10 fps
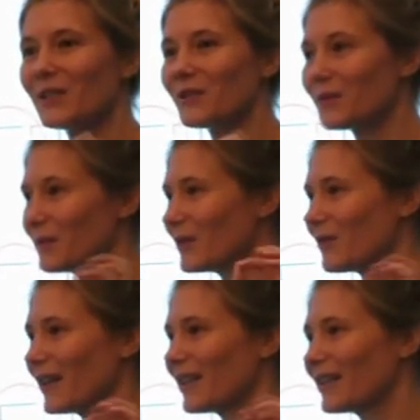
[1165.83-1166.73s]
She's a woman
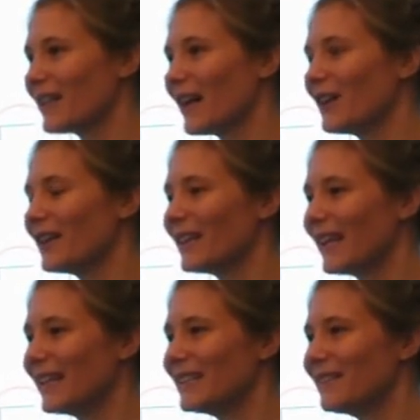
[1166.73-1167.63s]
writing a diary in
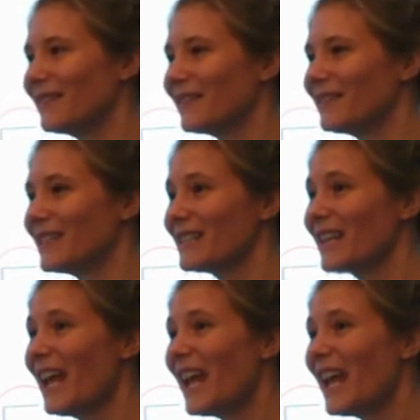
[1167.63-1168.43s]
the 1850s,